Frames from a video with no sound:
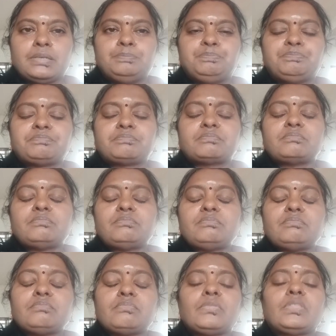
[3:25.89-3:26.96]

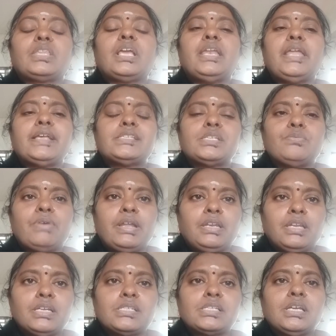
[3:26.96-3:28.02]
The next
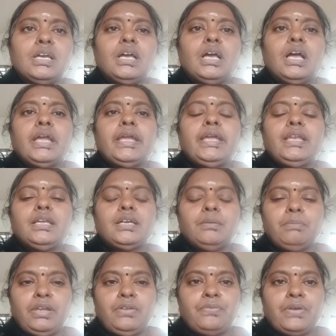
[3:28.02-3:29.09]
one is
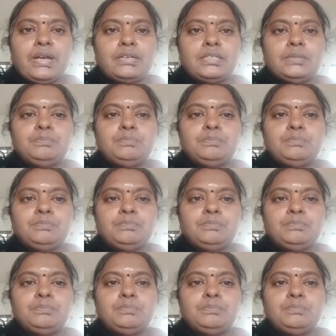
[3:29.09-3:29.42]
income effect.